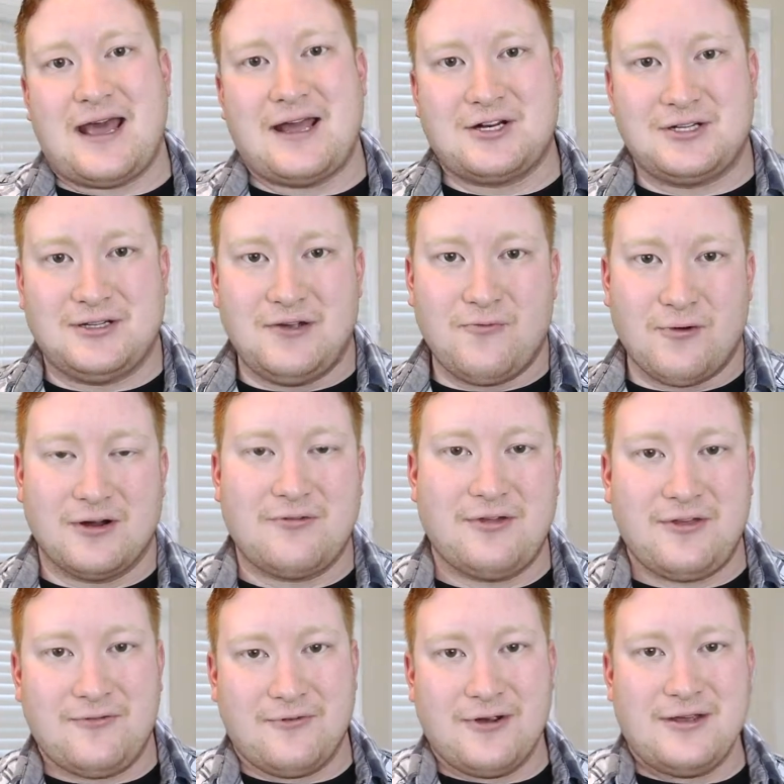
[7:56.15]
actually work
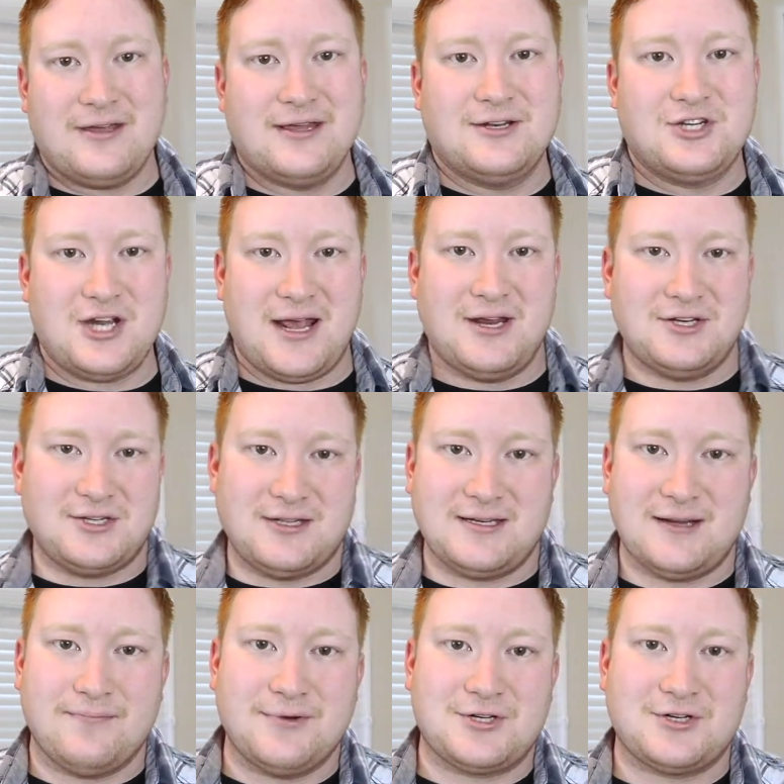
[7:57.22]
with it where you can change the
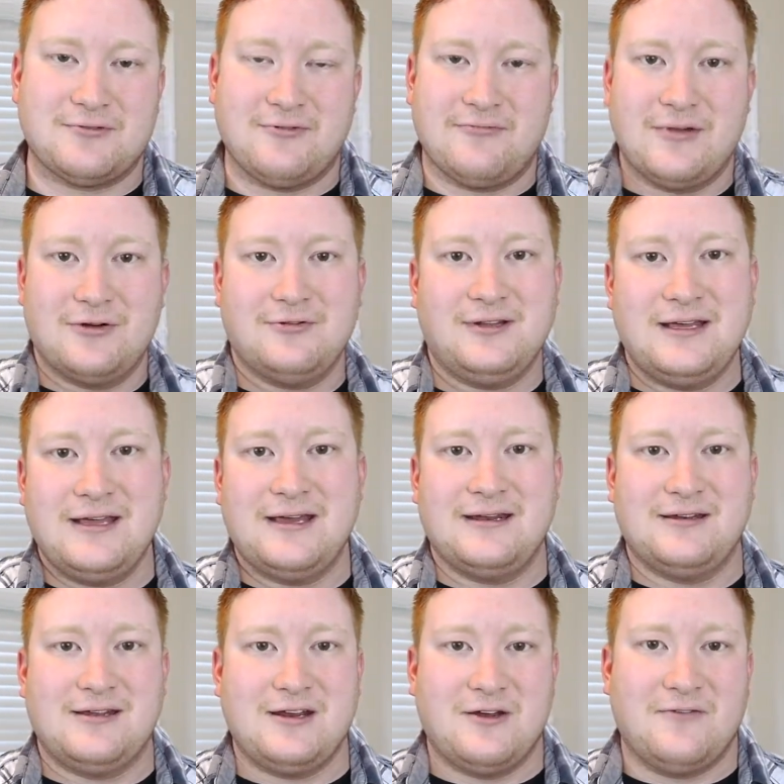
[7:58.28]
temperature remotely and,